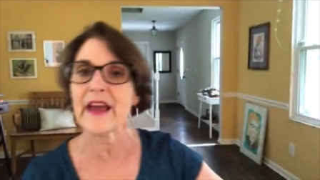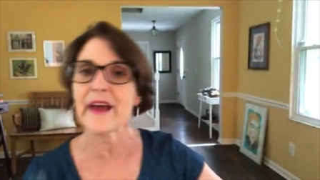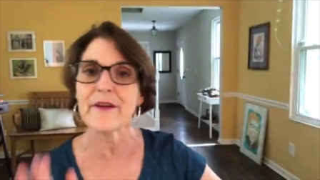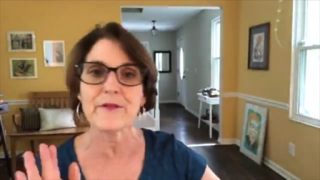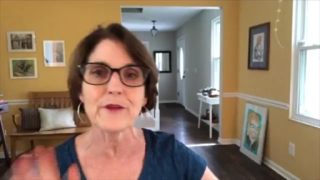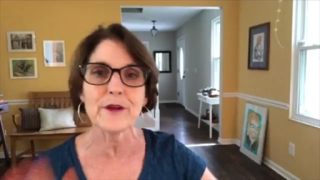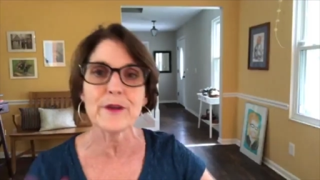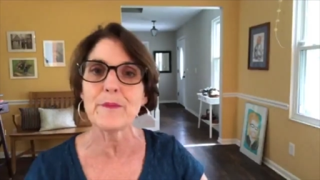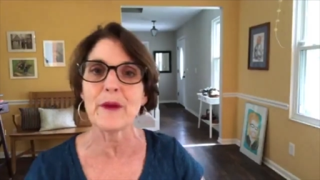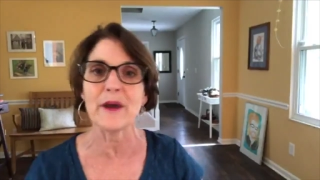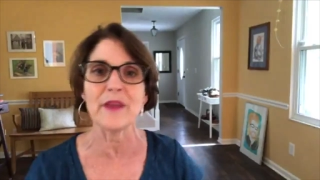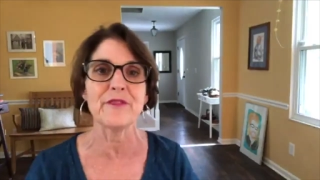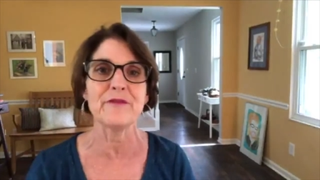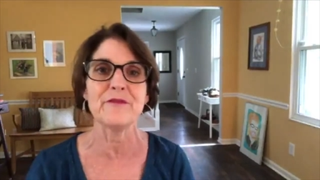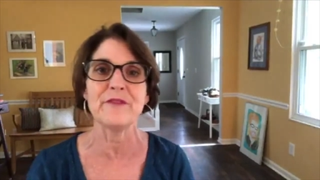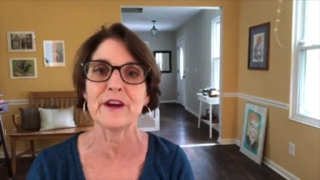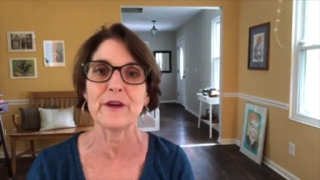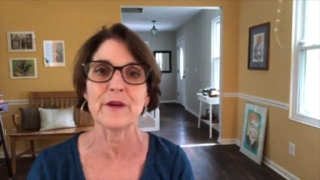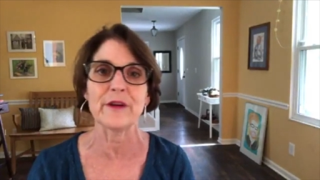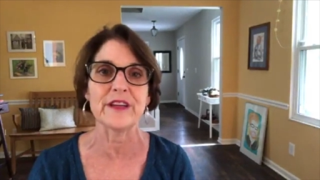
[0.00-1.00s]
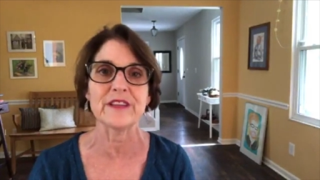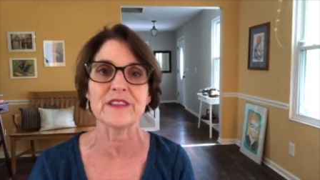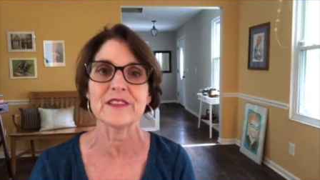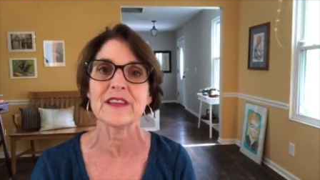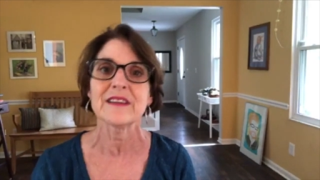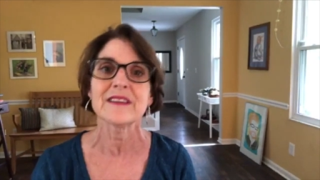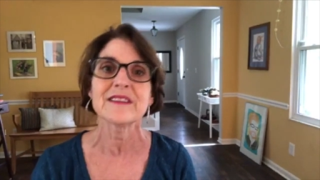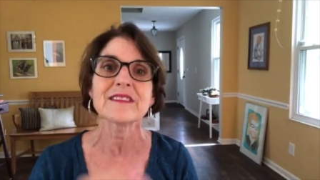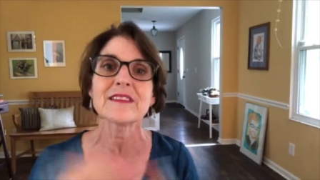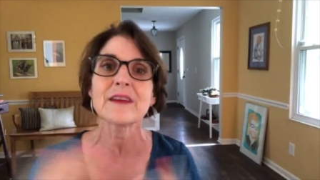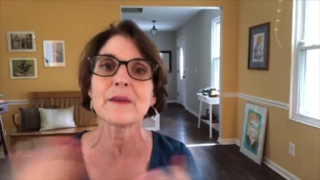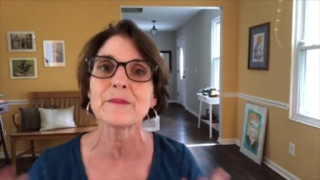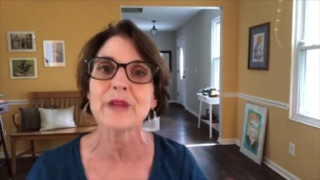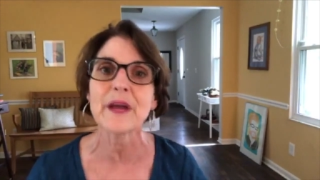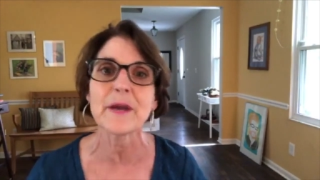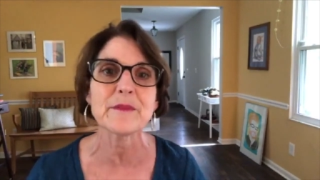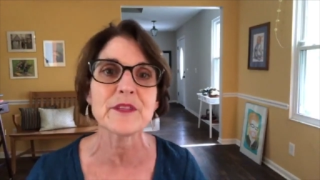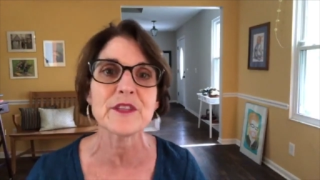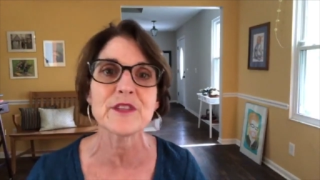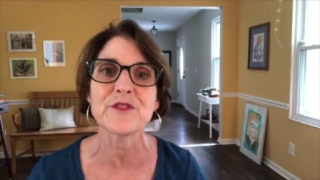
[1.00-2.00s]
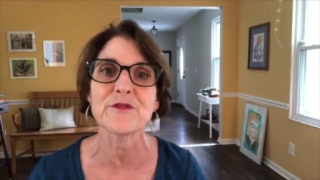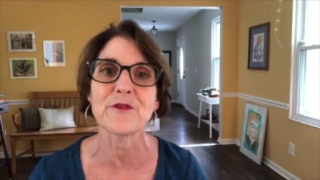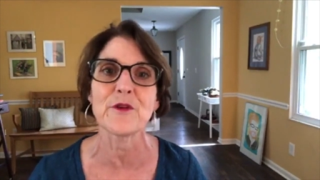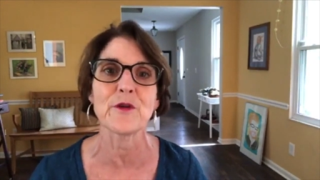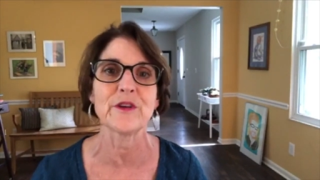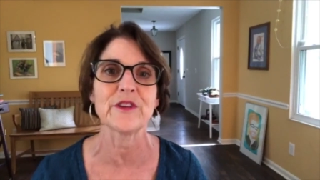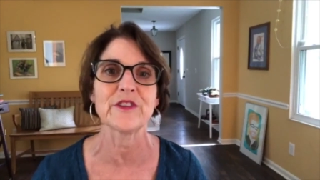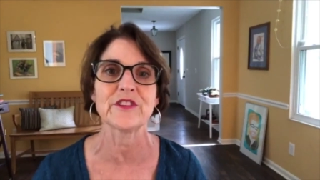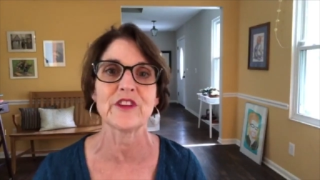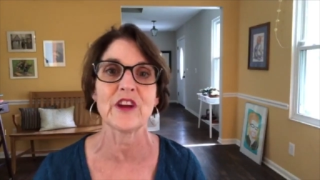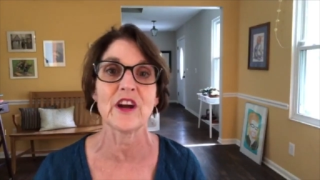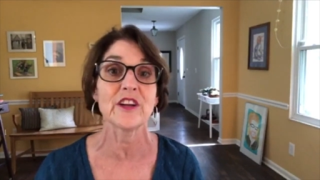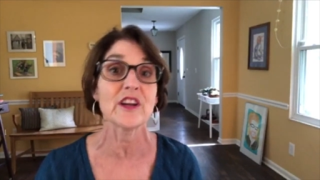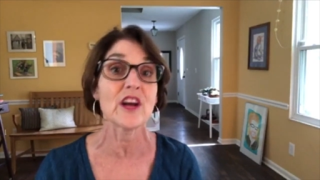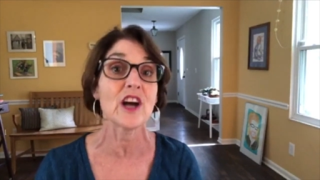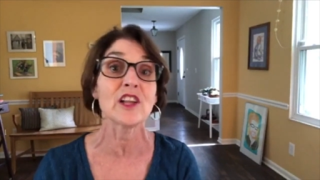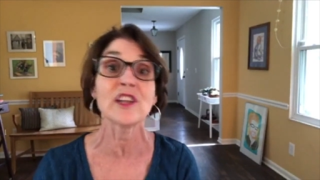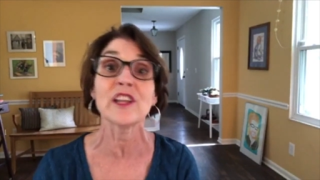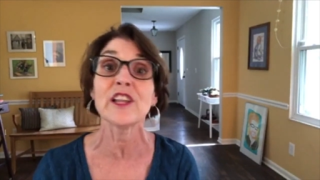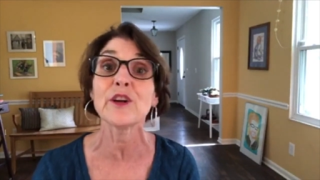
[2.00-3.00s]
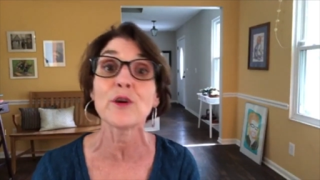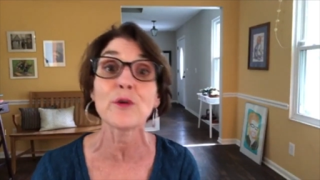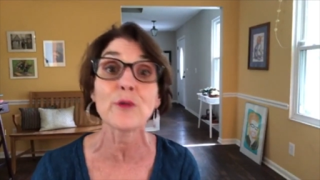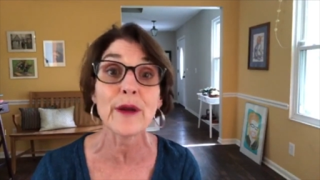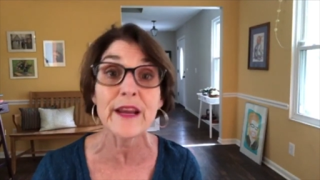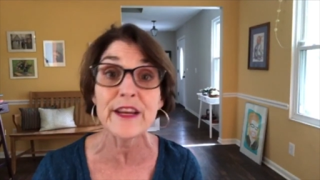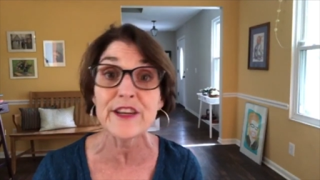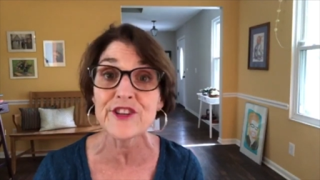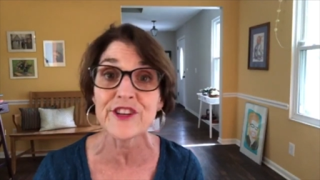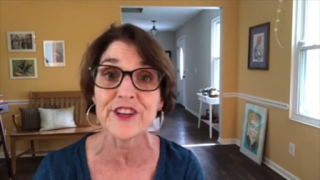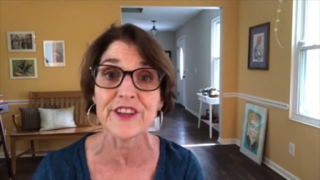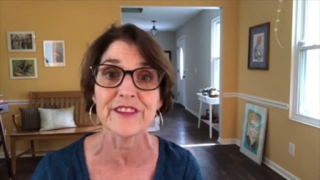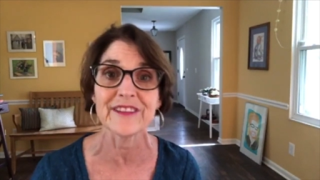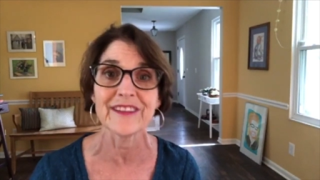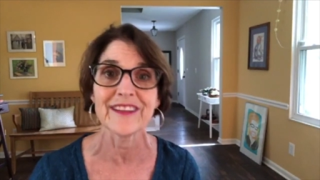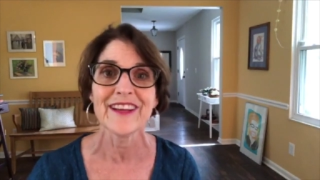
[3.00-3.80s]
every month varies. Sometimes it's focused on alliteration.